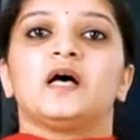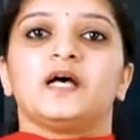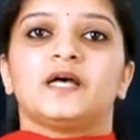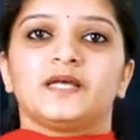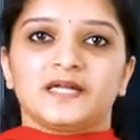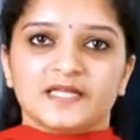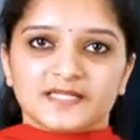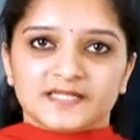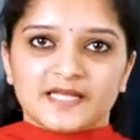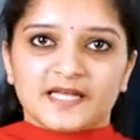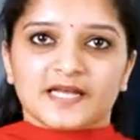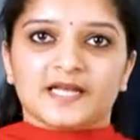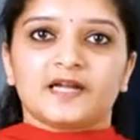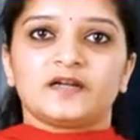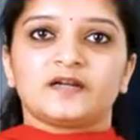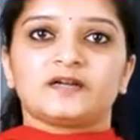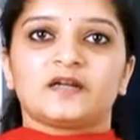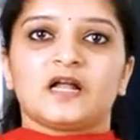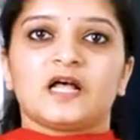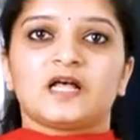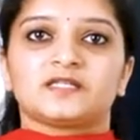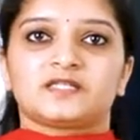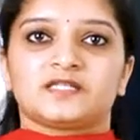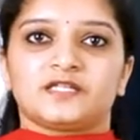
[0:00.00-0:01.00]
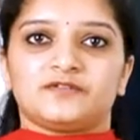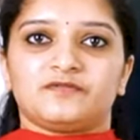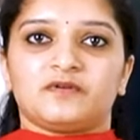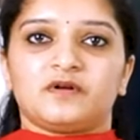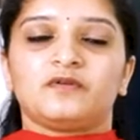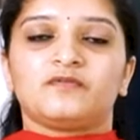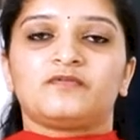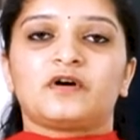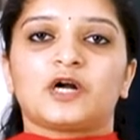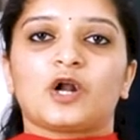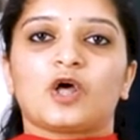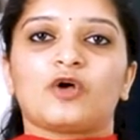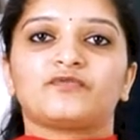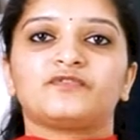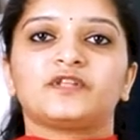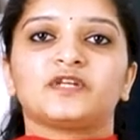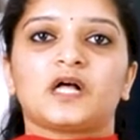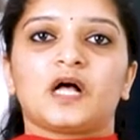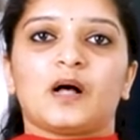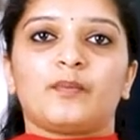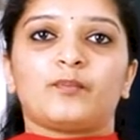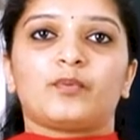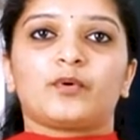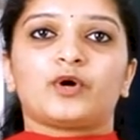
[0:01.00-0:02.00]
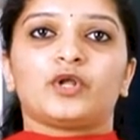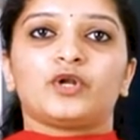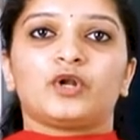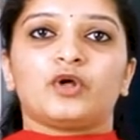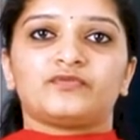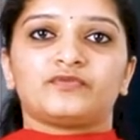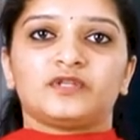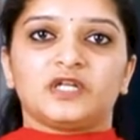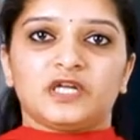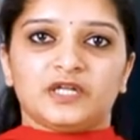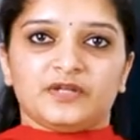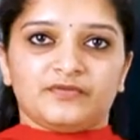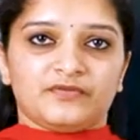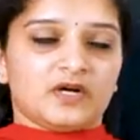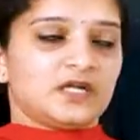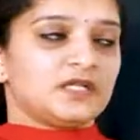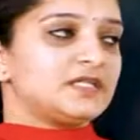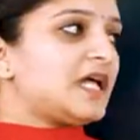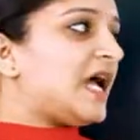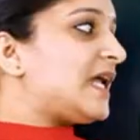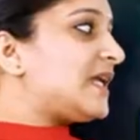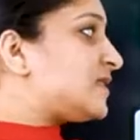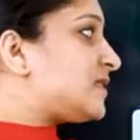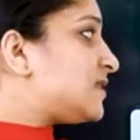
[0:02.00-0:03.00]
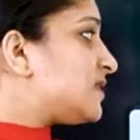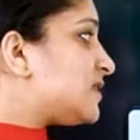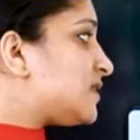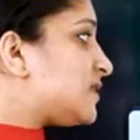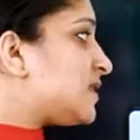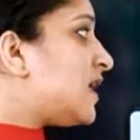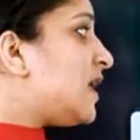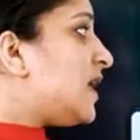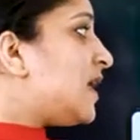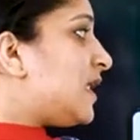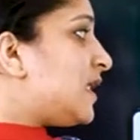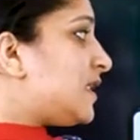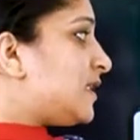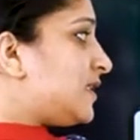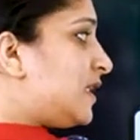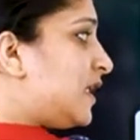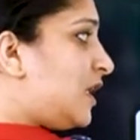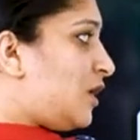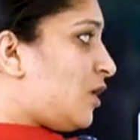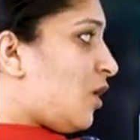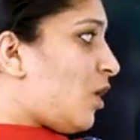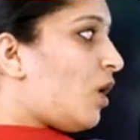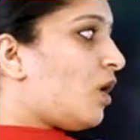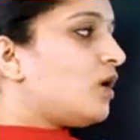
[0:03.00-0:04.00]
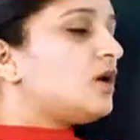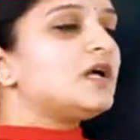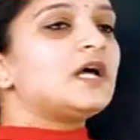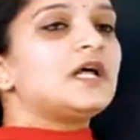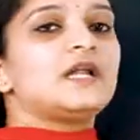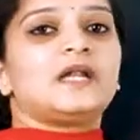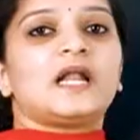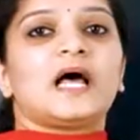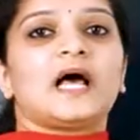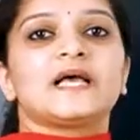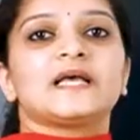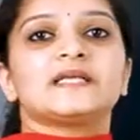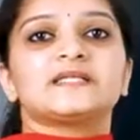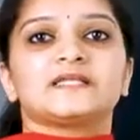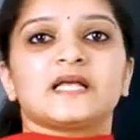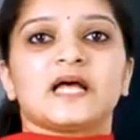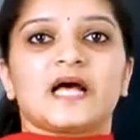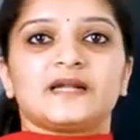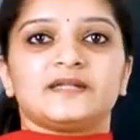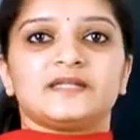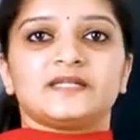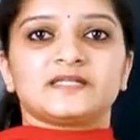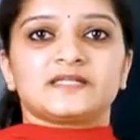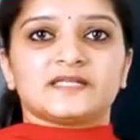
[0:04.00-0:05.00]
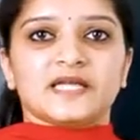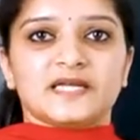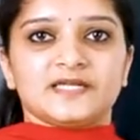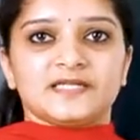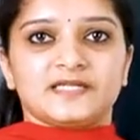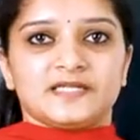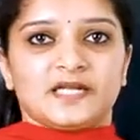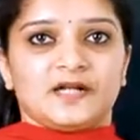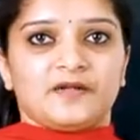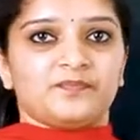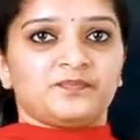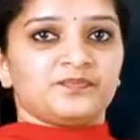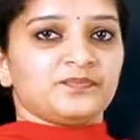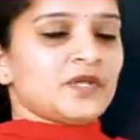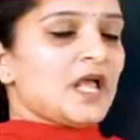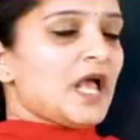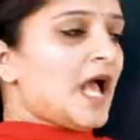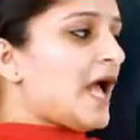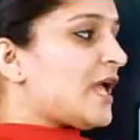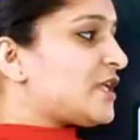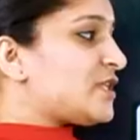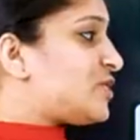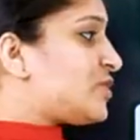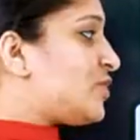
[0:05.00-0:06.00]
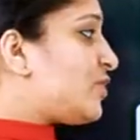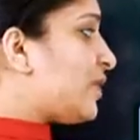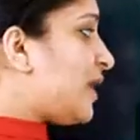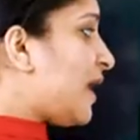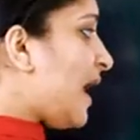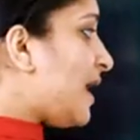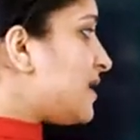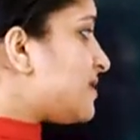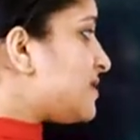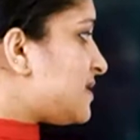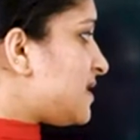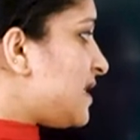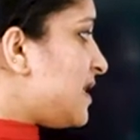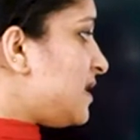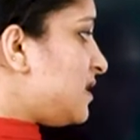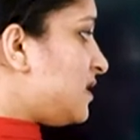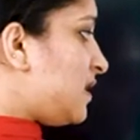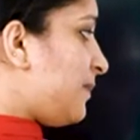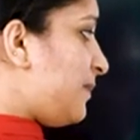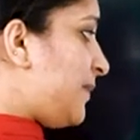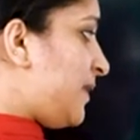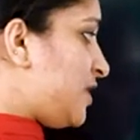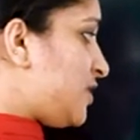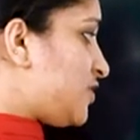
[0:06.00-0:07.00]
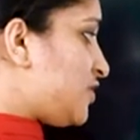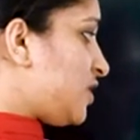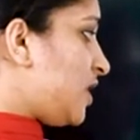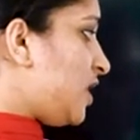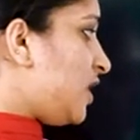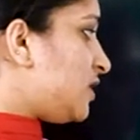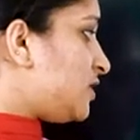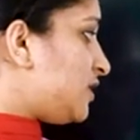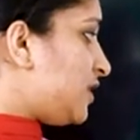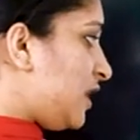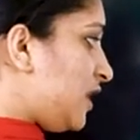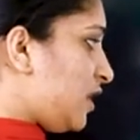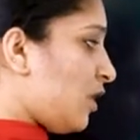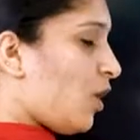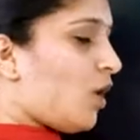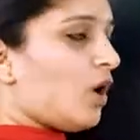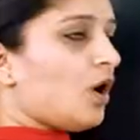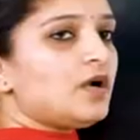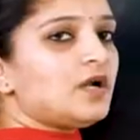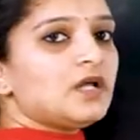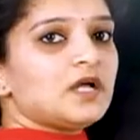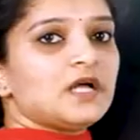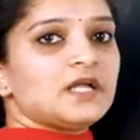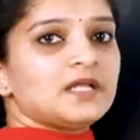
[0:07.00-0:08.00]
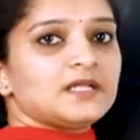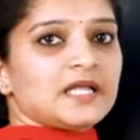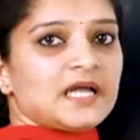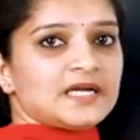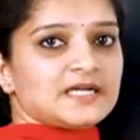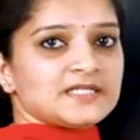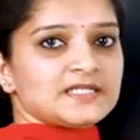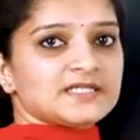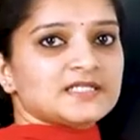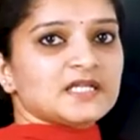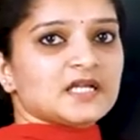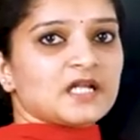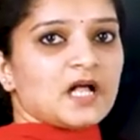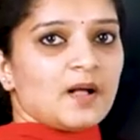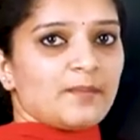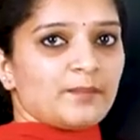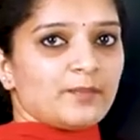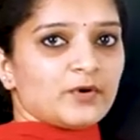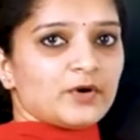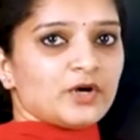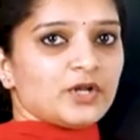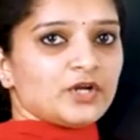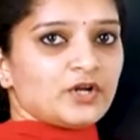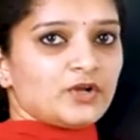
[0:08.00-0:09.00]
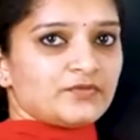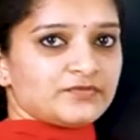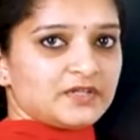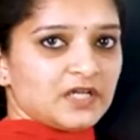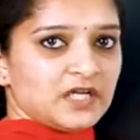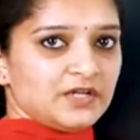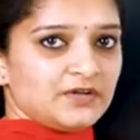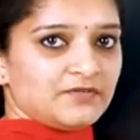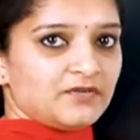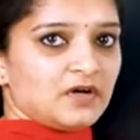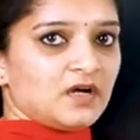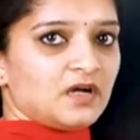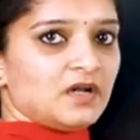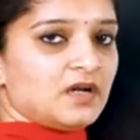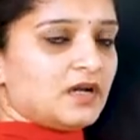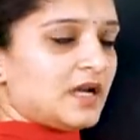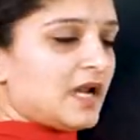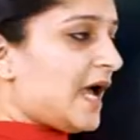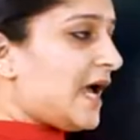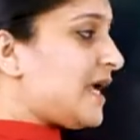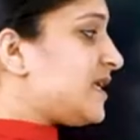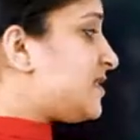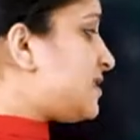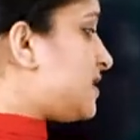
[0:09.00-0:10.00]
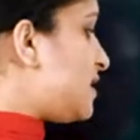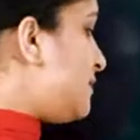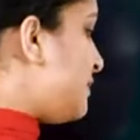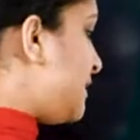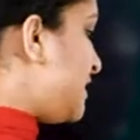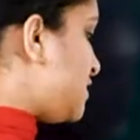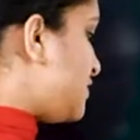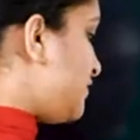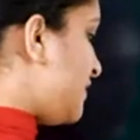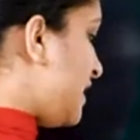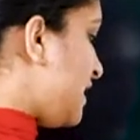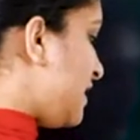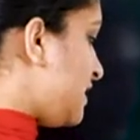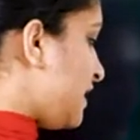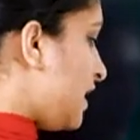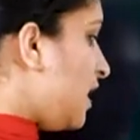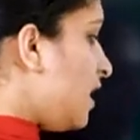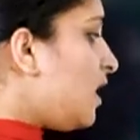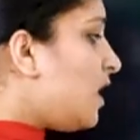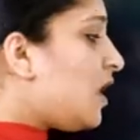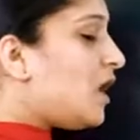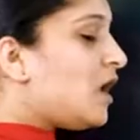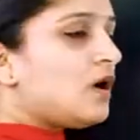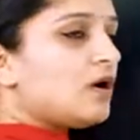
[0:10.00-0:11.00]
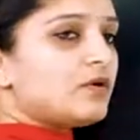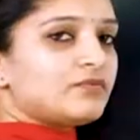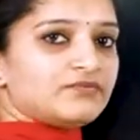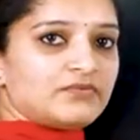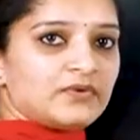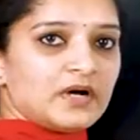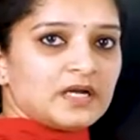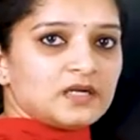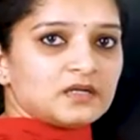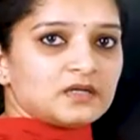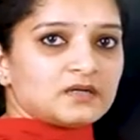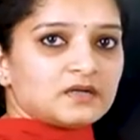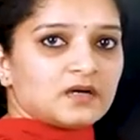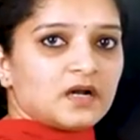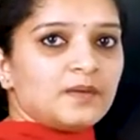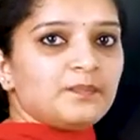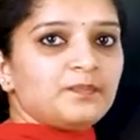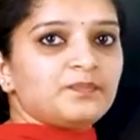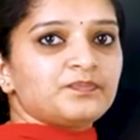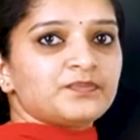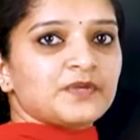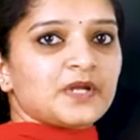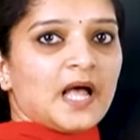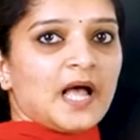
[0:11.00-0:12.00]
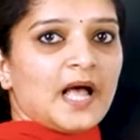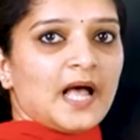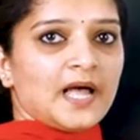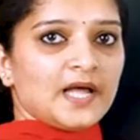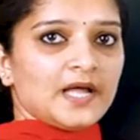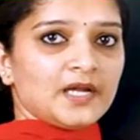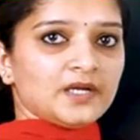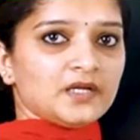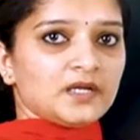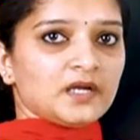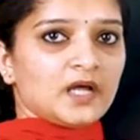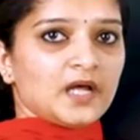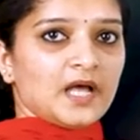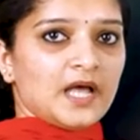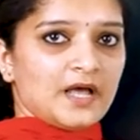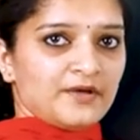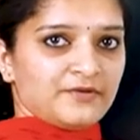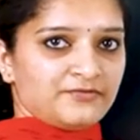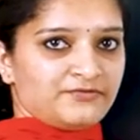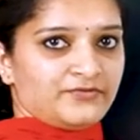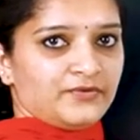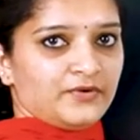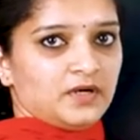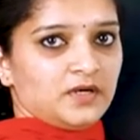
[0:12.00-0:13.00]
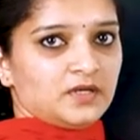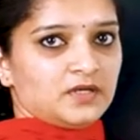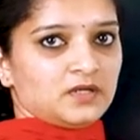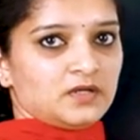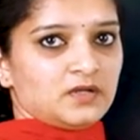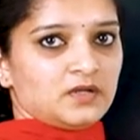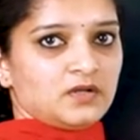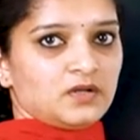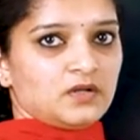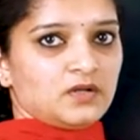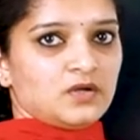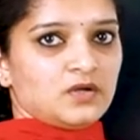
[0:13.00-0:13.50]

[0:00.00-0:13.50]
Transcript: In a second class lever, one of the component of the lever, that is the load, lies at the center. As you can see in the picture, the load, that is the component of the lever, lies in between the fulcrum and effort.